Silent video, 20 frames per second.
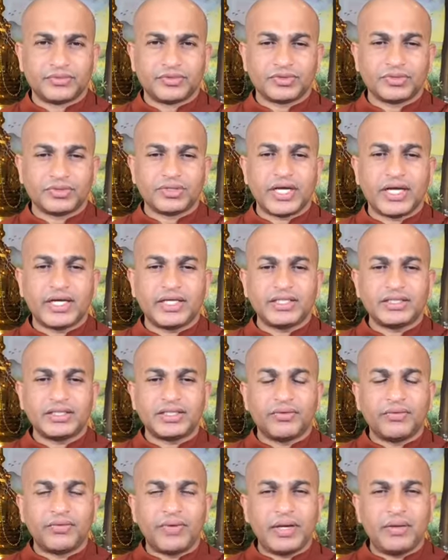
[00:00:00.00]
So that is
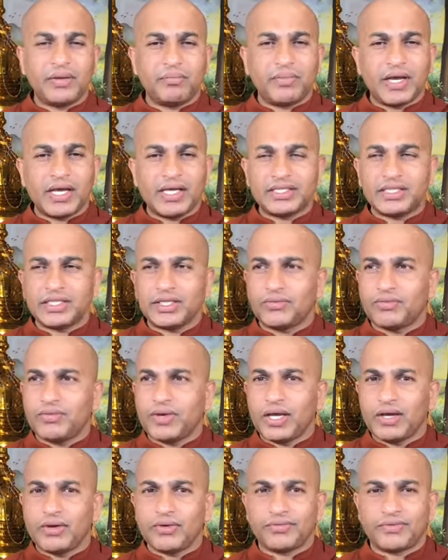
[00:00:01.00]
the very basic
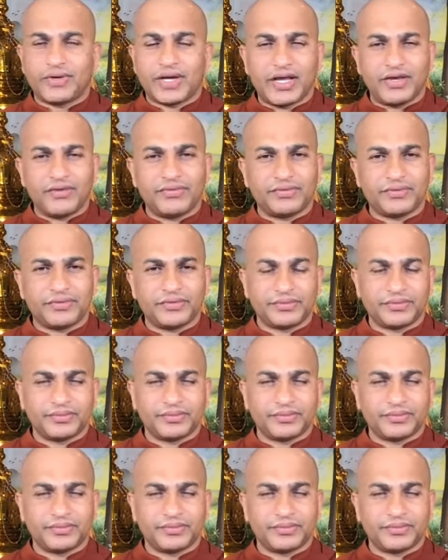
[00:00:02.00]
way of life.